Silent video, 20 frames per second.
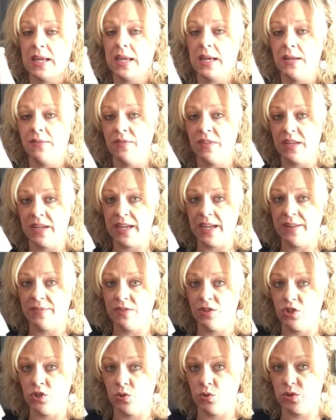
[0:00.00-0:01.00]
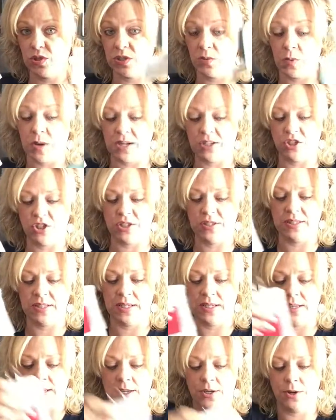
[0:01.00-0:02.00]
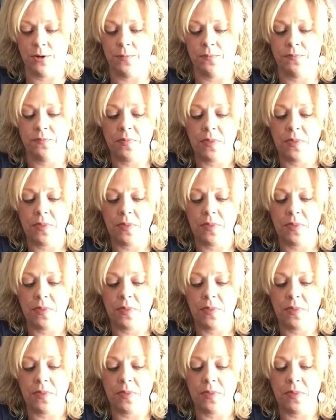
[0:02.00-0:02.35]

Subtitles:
and then I have the jewel swatches in here.